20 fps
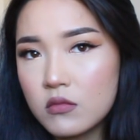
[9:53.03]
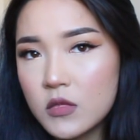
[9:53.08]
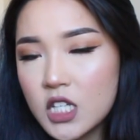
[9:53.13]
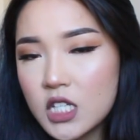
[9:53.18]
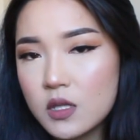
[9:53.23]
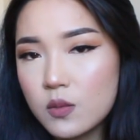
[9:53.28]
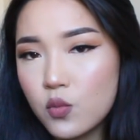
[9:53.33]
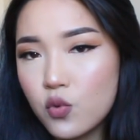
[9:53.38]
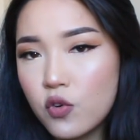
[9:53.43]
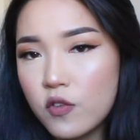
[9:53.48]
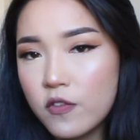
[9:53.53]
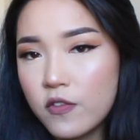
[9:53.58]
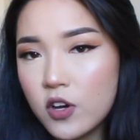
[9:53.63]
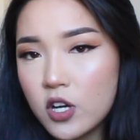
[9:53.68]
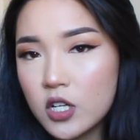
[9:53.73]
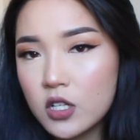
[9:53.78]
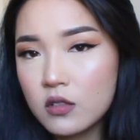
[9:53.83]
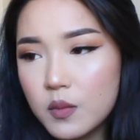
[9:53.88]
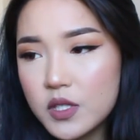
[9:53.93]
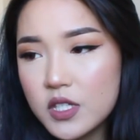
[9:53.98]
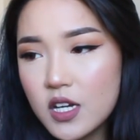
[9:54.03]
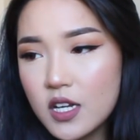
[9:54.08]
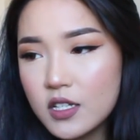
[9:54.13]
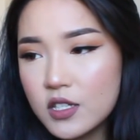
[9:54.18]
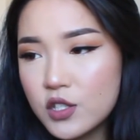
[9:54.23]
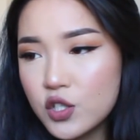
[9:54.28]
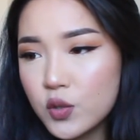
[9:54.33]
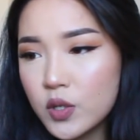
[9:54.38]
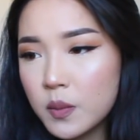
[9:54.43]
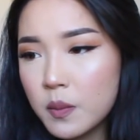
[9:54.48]
it's more fun.
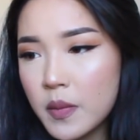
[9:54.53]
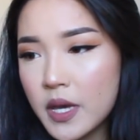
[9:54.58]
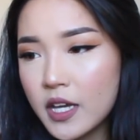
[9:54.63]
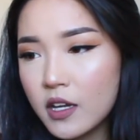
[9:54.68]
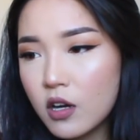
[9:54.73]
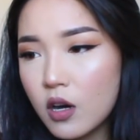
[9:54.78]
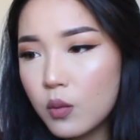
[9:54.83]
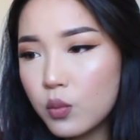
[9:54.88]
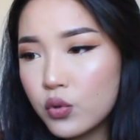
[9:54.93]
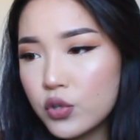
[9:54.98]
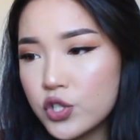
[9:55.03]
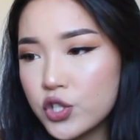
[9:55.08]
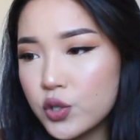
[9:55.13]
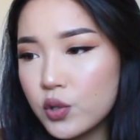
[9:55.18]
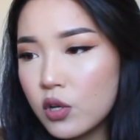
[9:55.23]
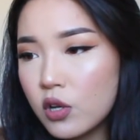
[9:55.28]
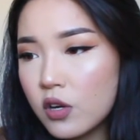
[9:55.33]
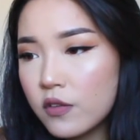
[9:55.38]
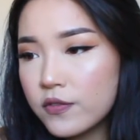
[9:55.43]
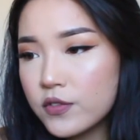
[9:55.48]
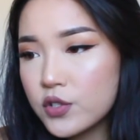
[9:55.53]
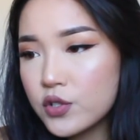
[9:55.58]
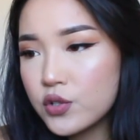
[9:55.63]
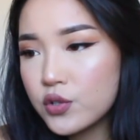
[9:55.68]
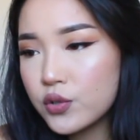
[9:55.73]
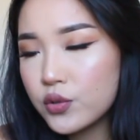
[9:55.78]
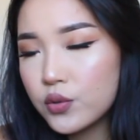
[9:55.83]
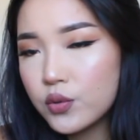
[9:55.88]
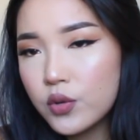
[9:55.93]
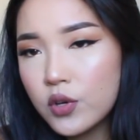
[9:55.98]
Besides doing makeup, what do you love to
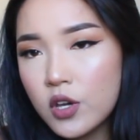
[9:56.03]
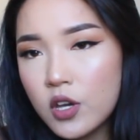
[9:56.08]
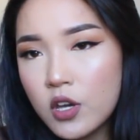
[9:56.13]
do?